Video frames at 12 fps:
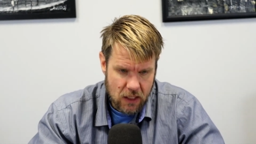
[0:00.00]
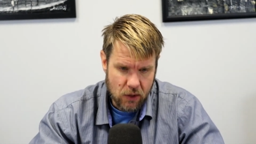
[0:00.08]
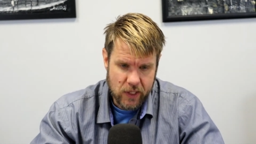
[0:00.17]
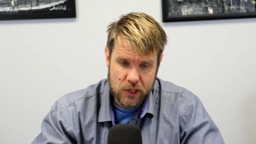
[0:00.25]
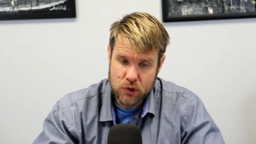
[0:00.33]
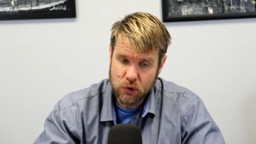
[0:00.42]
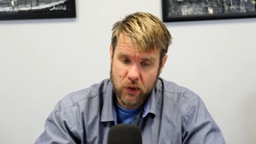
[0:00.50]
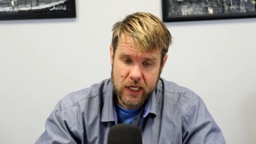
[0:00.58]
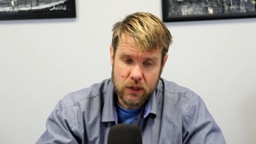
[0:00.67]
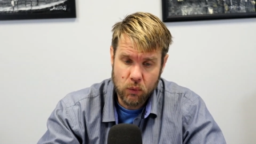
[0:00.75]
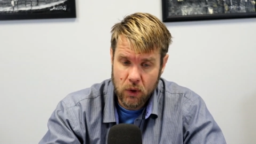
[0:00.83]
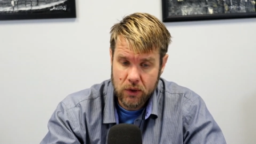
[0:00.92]
Okay, you
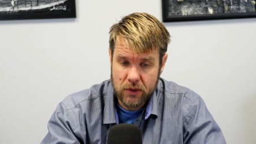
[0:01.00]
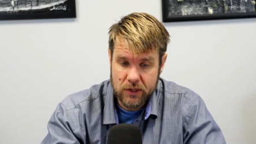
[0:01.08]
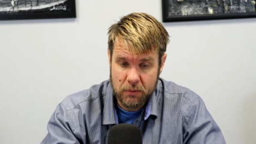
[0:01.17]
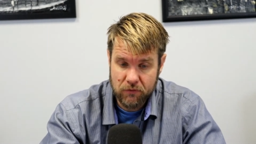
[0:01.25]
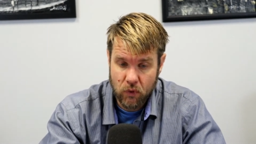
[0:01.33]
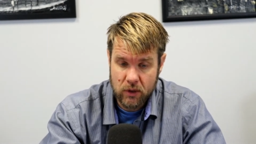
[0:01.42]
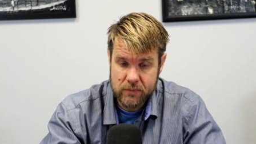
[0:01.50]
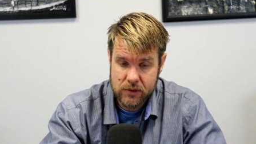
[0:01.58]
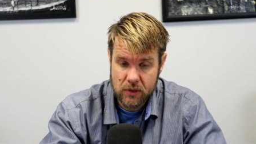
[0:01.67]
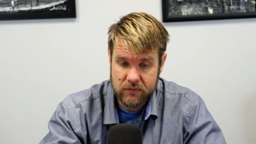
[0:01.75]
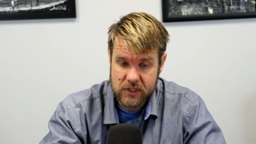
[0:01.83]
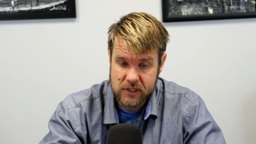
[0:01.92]
train the worker to perform
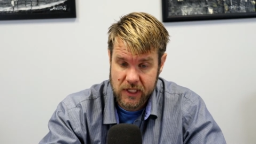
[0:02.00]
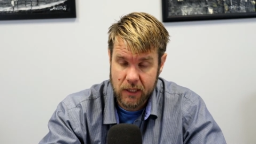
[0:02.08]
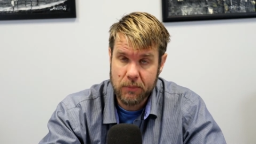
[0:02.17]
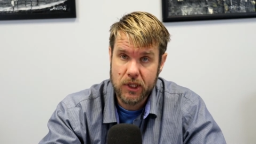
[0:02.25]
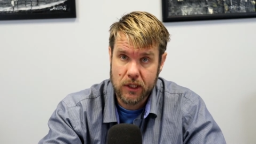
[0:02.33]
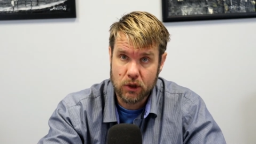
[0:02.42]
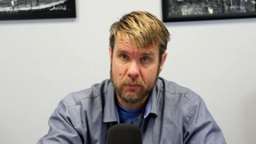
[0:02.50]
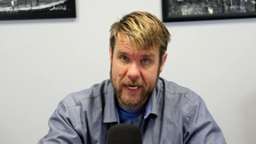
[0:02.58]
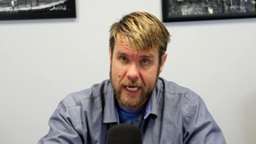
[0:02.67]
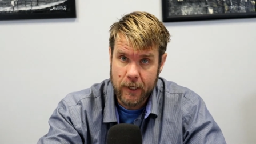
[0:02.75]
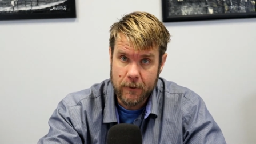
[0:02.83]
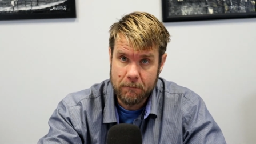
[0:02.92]
services in a particular
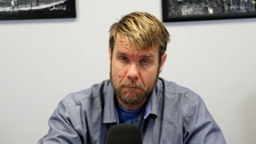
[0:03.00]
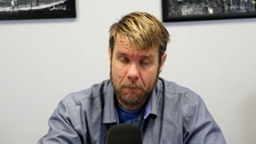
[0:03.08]
manner.